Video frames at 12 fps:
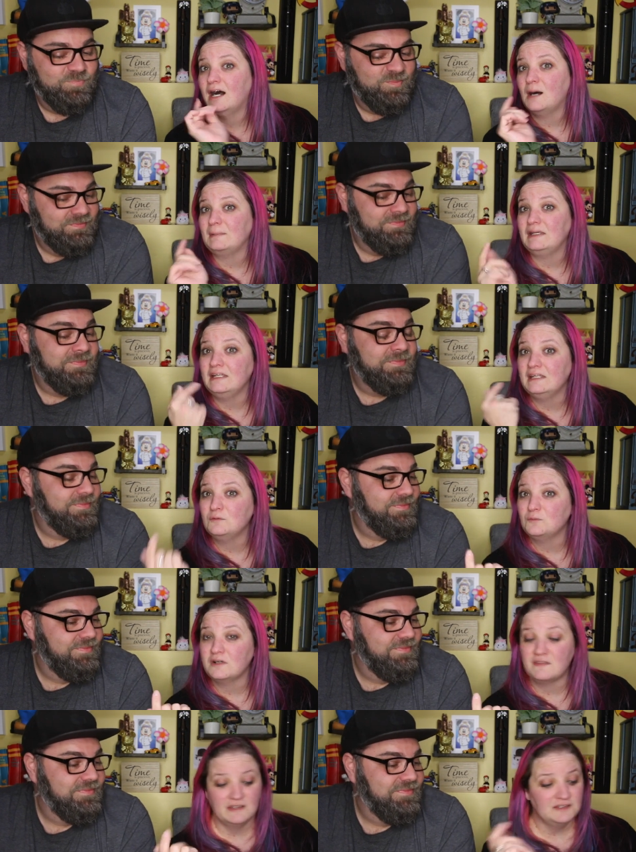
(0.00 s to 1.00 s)
Speaker 1: um, in
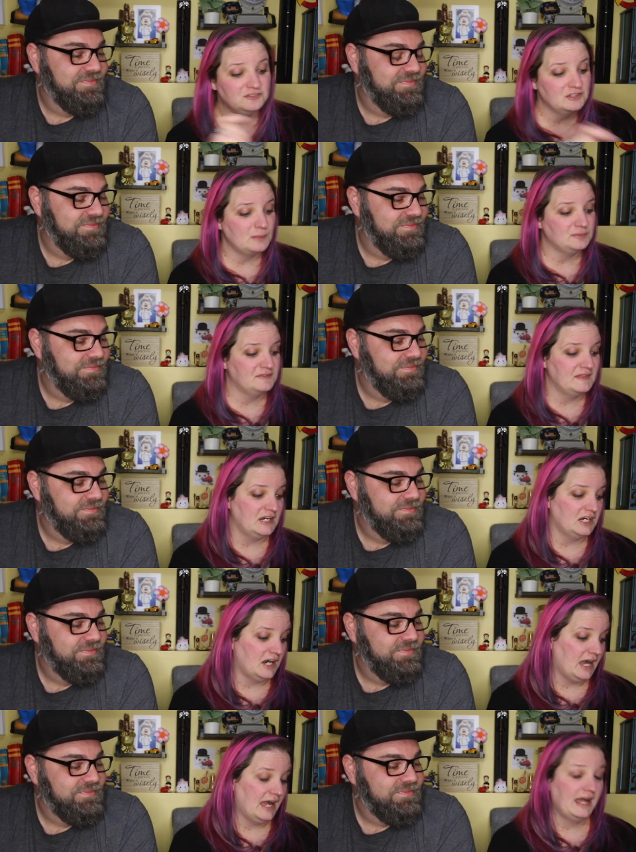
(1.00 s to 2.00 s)
one of the gift shops there,
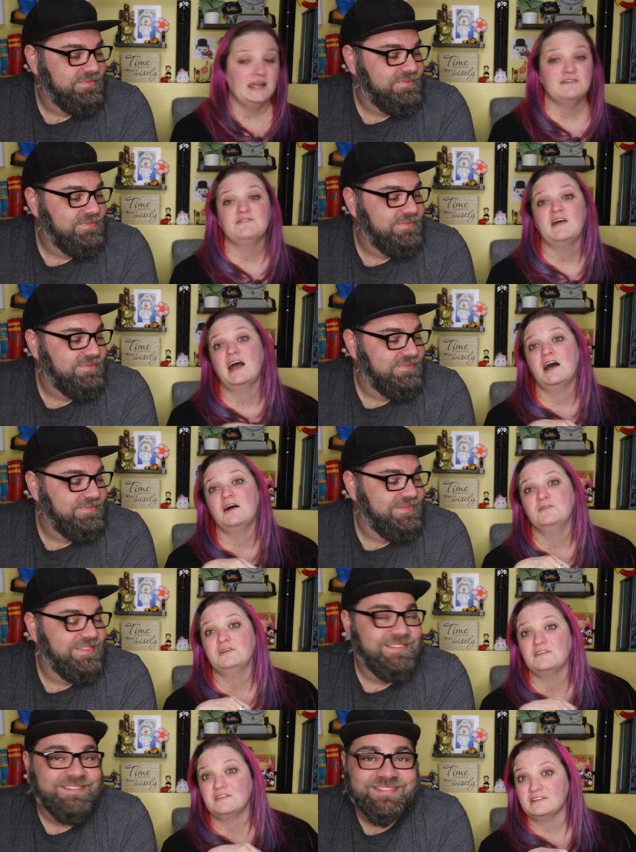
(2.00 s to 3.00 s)
I
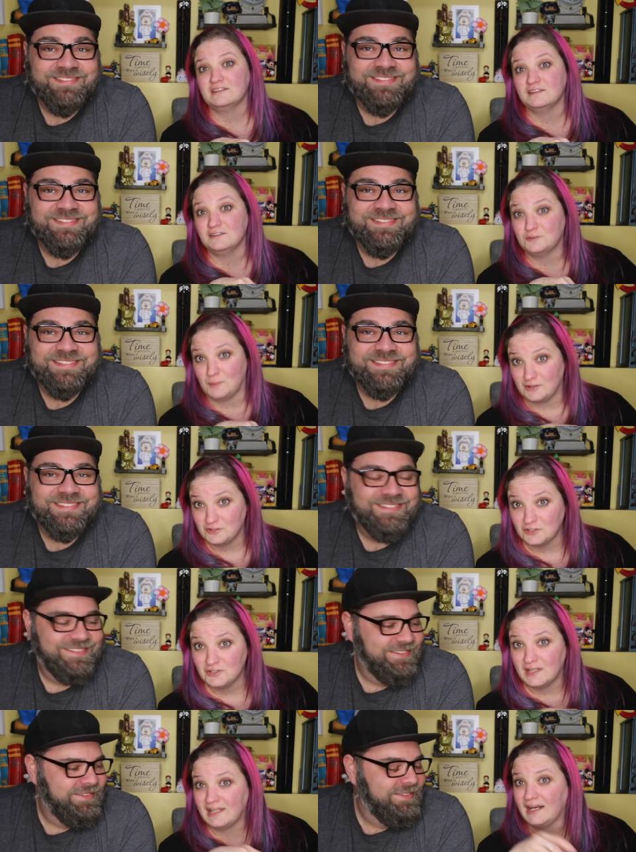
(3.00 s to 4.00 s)
found this
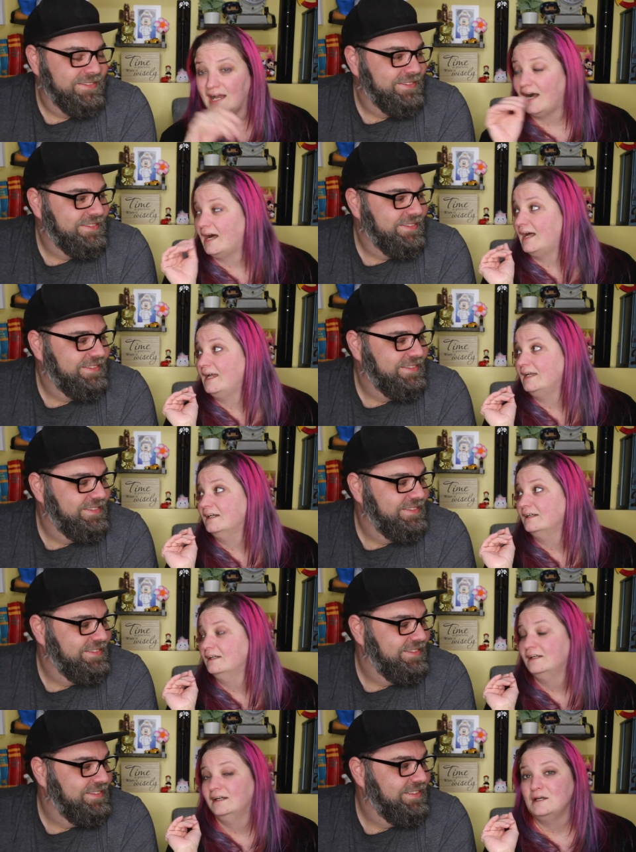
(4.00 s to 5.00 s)
sweatshirt, and I
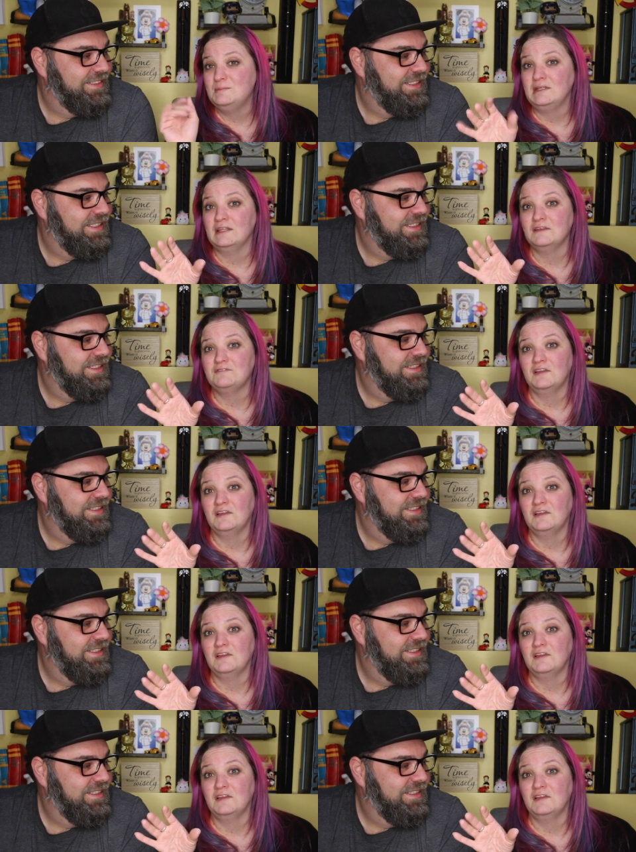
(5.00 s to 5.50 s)
immediately